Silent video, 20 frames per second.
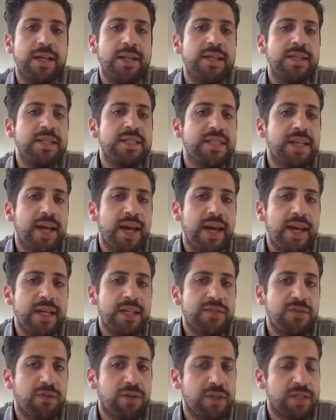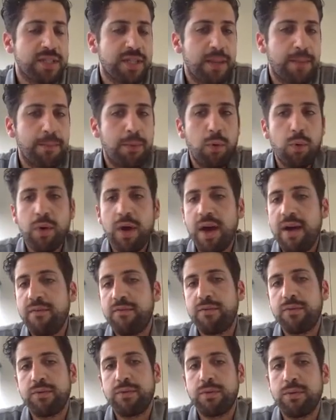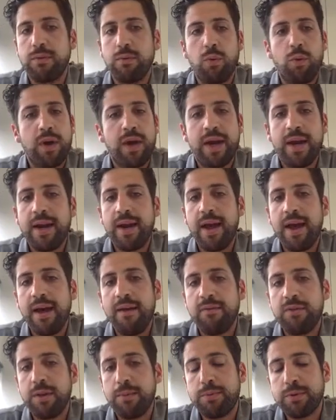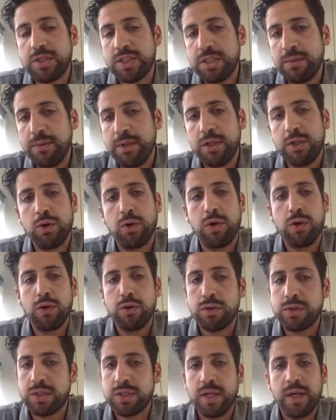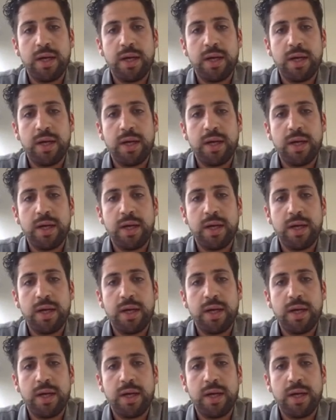In this case, for example, we can have the possibility